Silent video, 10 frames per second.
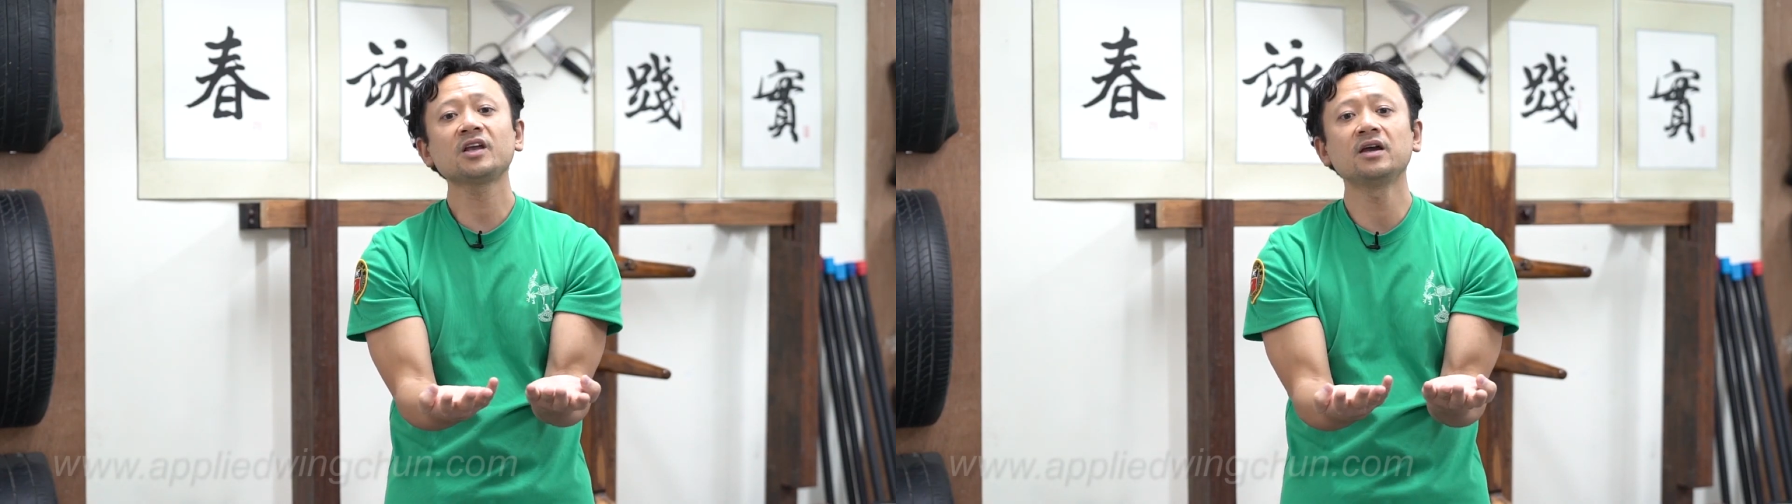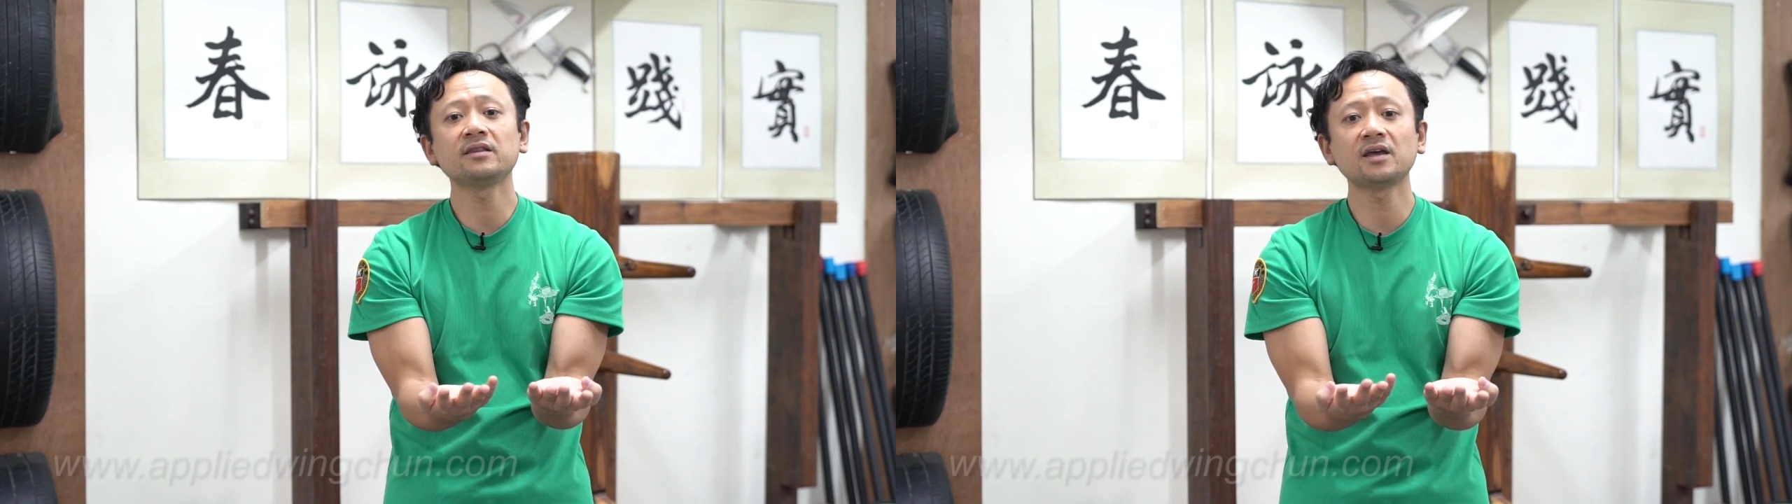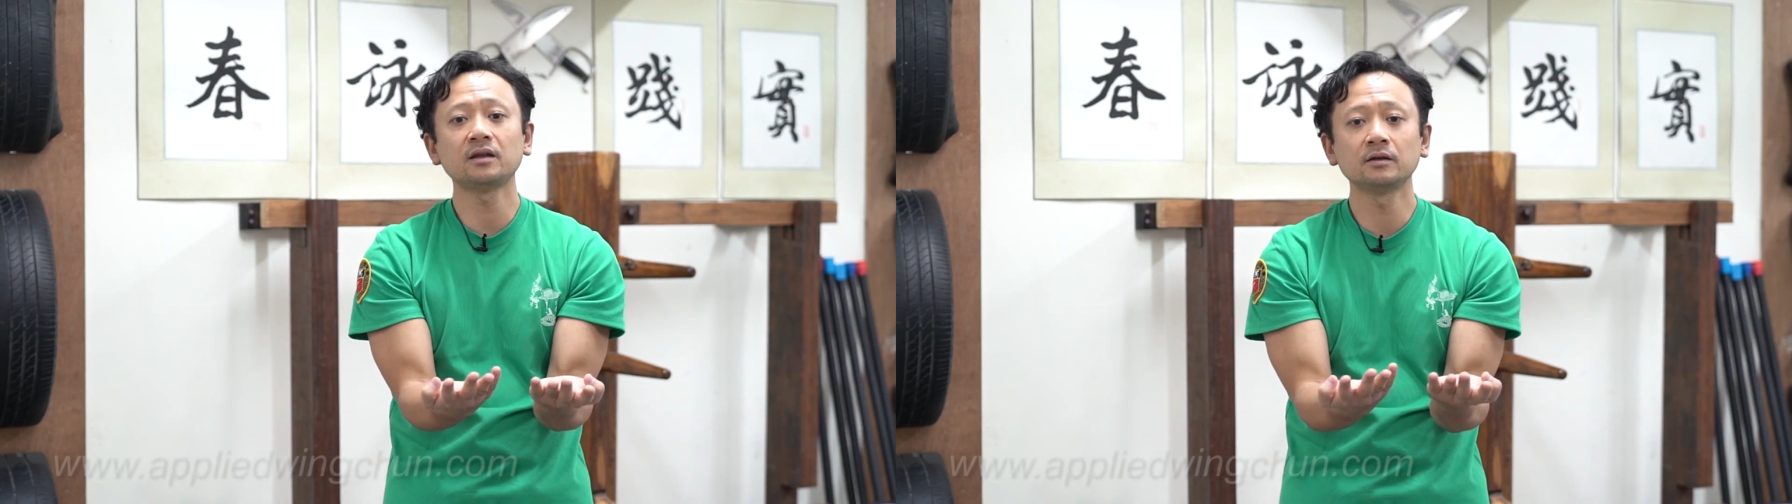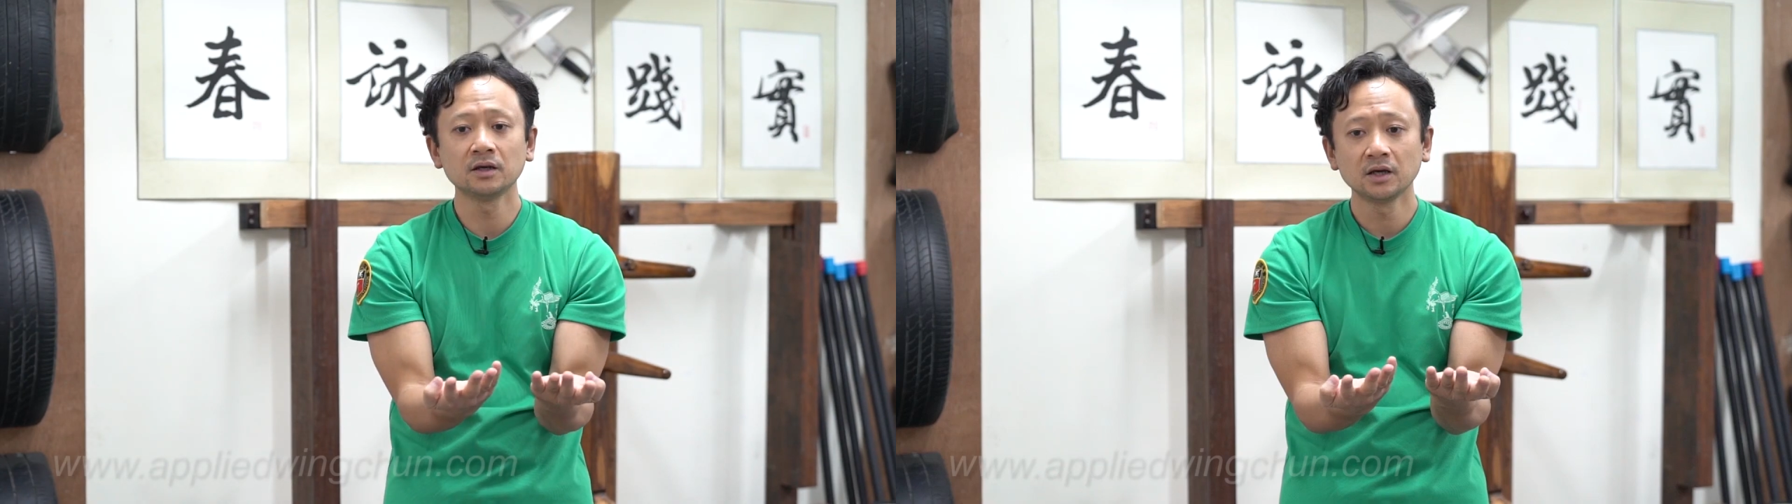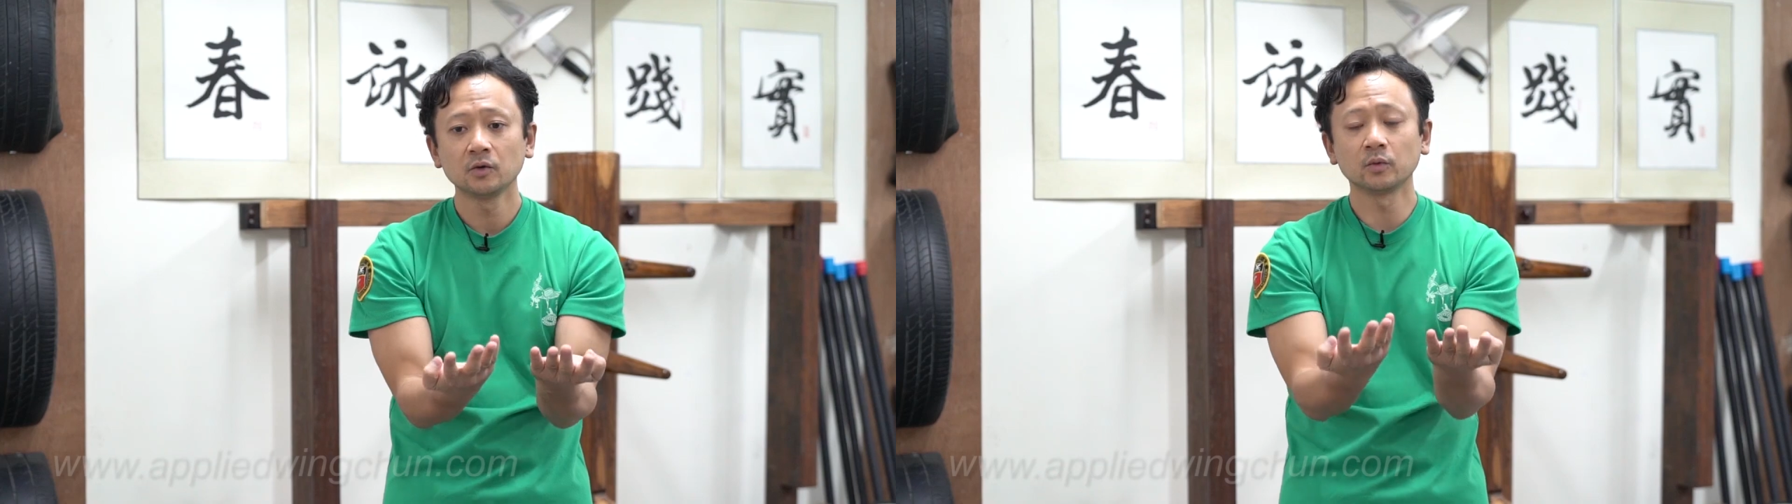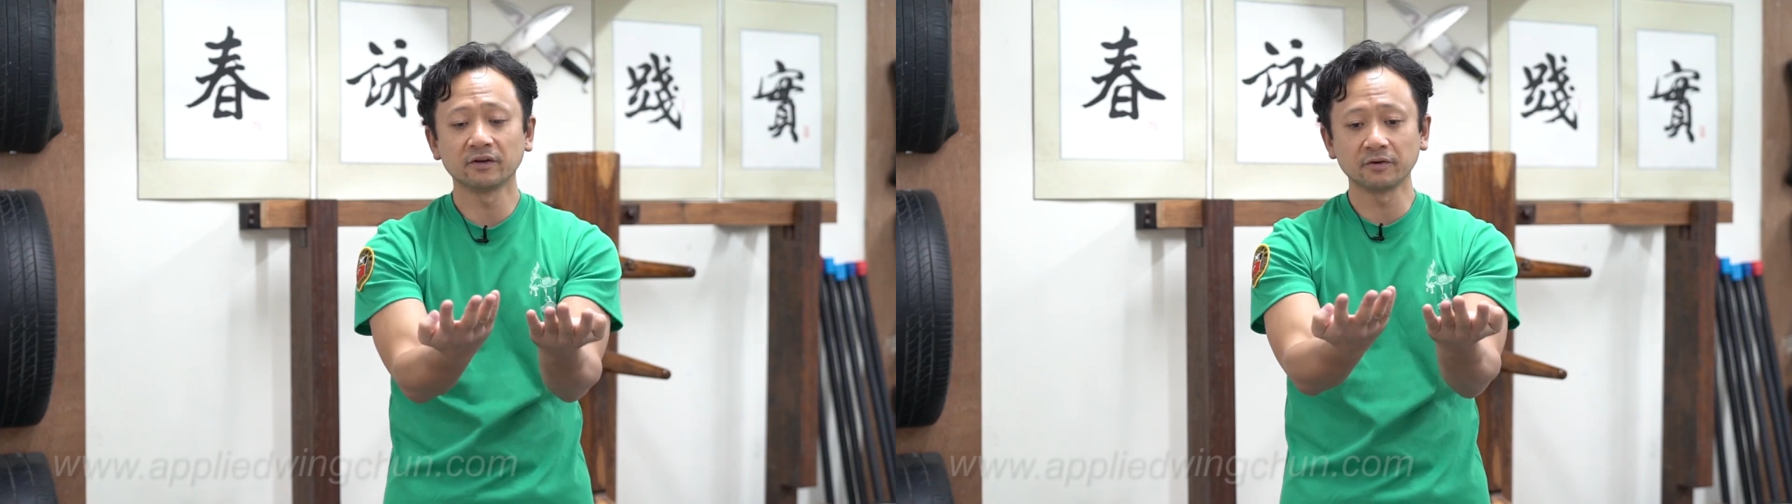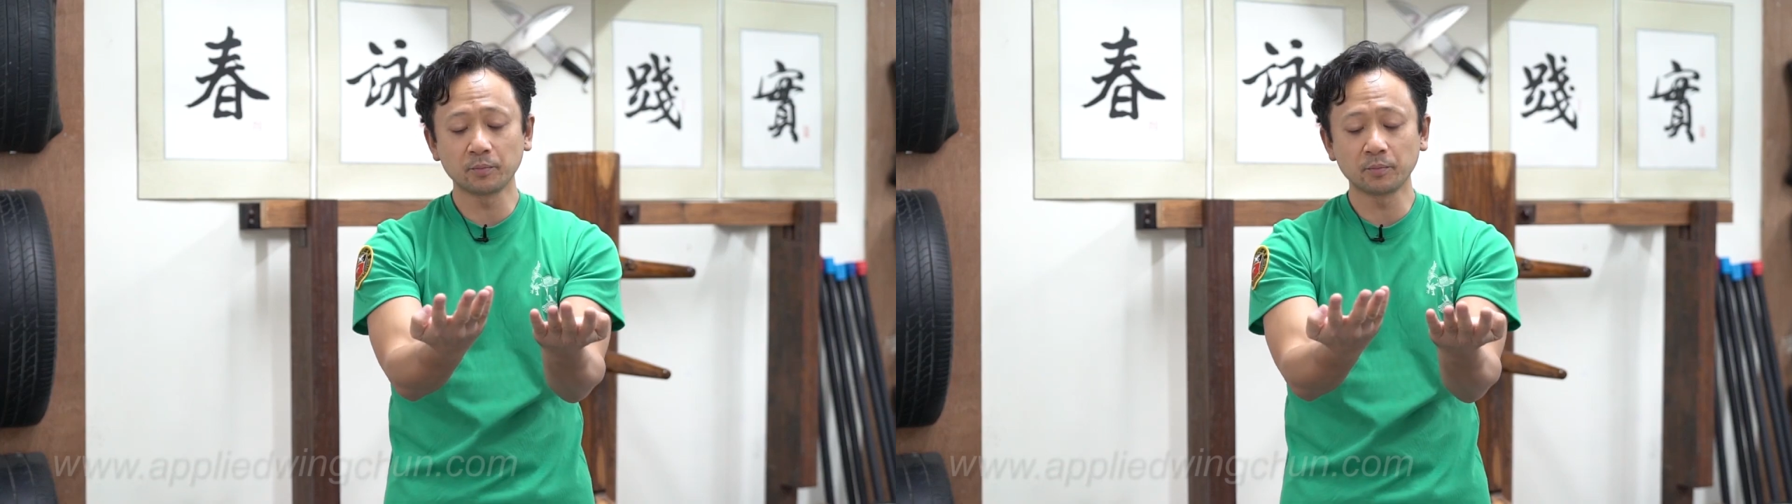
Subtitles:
And then we have a